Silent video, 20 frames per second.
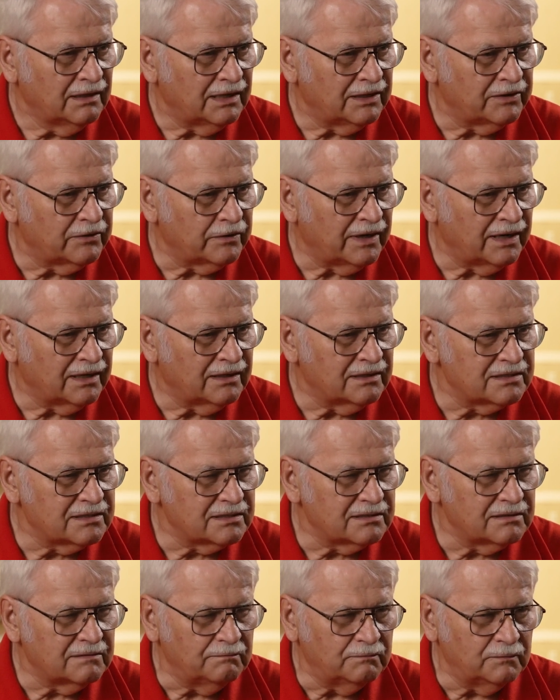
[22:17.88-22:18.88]
I tried to
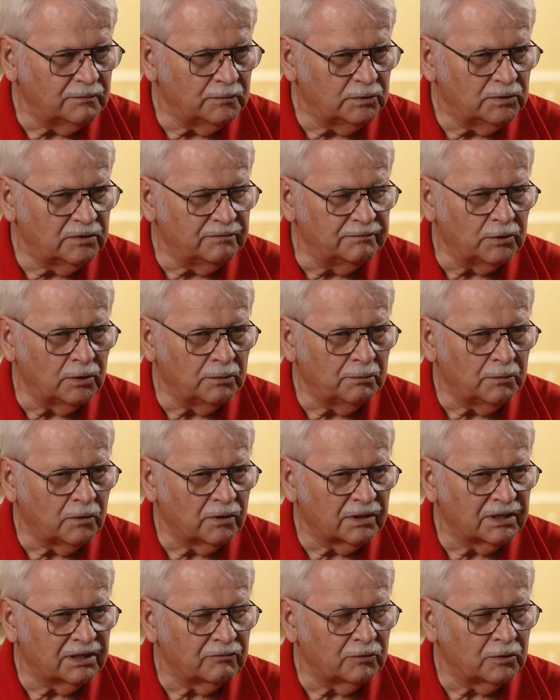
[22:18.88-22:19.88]
move no
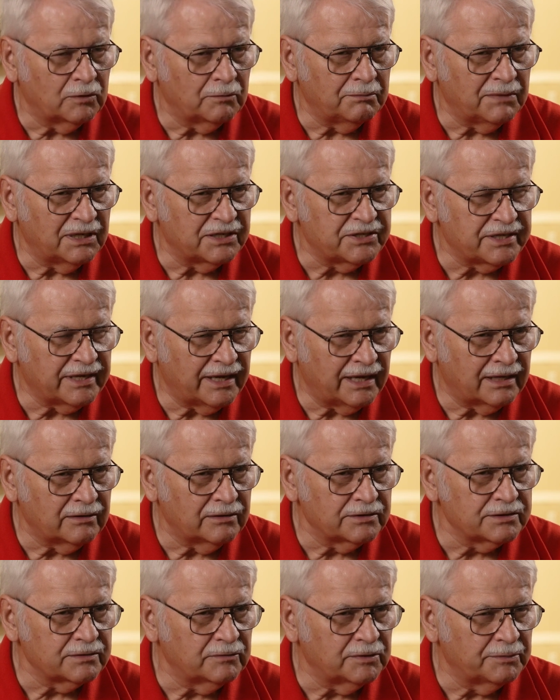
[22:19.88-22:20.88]
more than what my
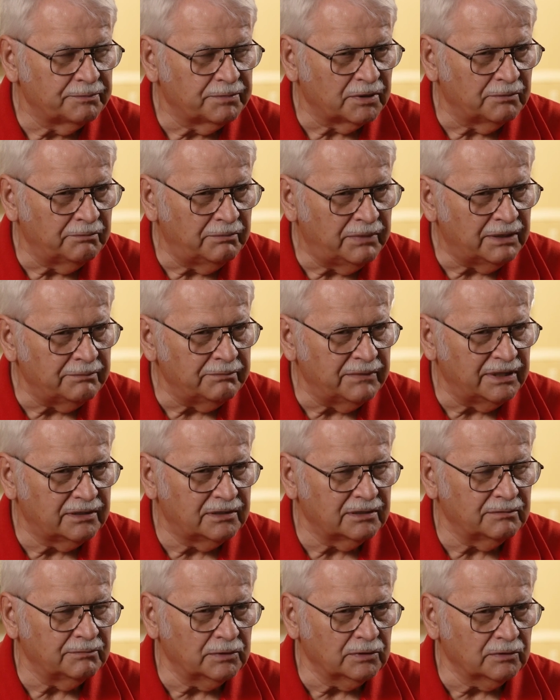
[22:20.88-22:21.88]
shadows would permit me
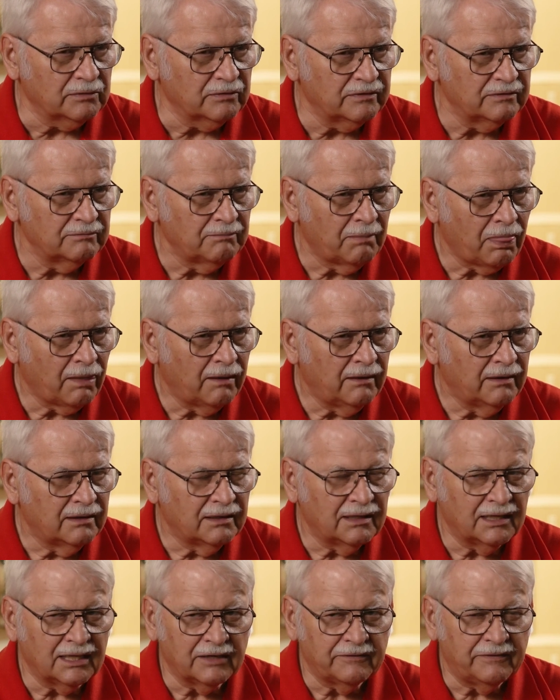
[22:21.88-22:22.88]
to move.
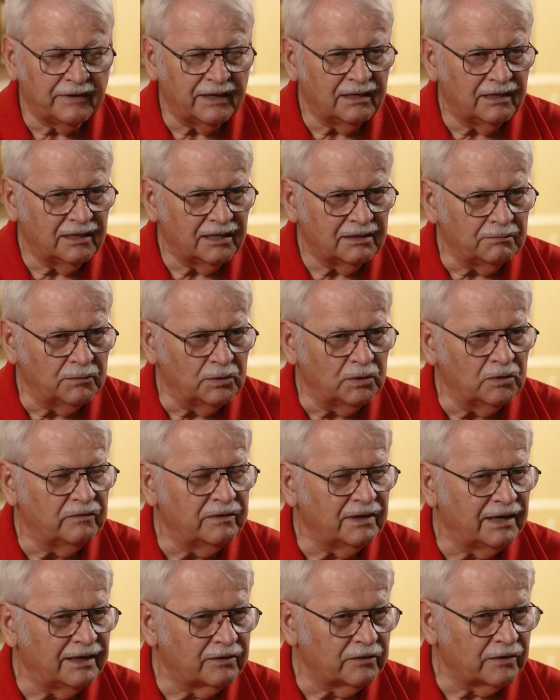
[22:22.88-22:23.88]
And if I did move,
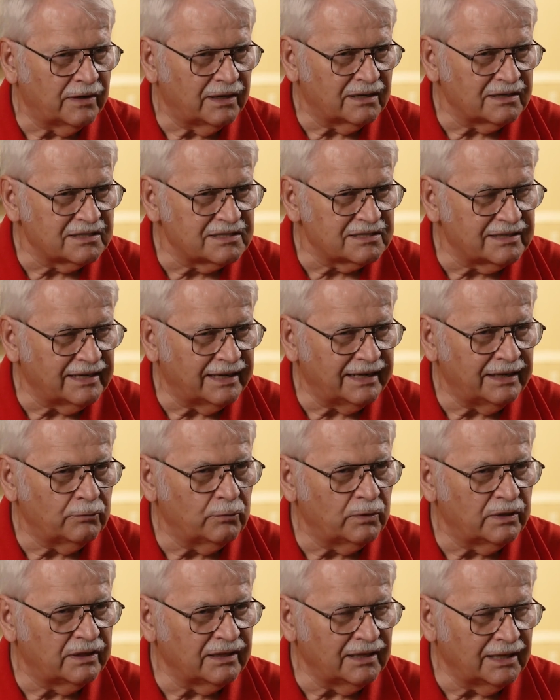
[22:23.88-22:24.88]
I tried to stay
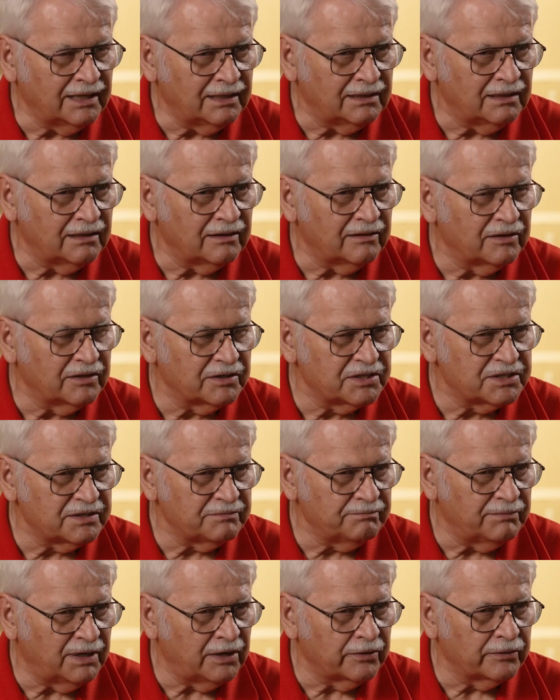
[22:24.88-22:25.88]
within the
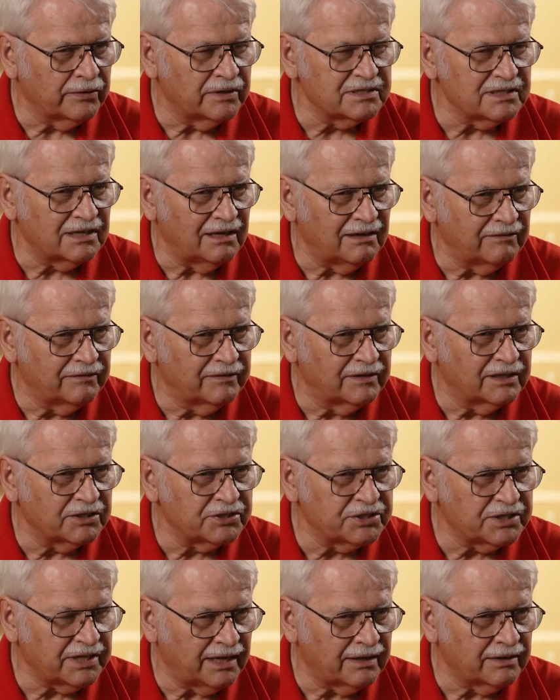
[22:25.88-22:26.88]
boundaries of the
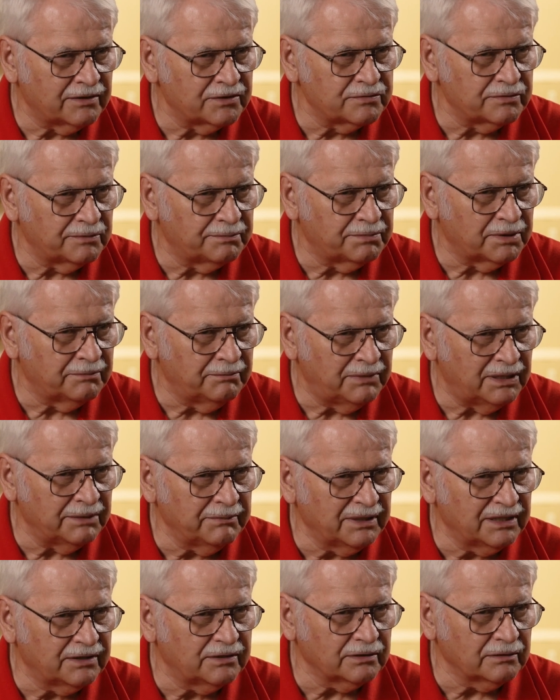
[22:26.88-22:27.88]
shadows would permit
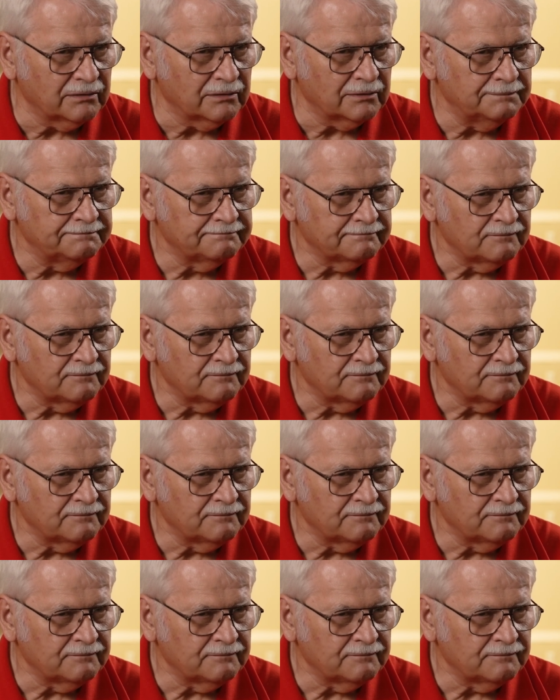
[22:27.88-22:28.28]
me to.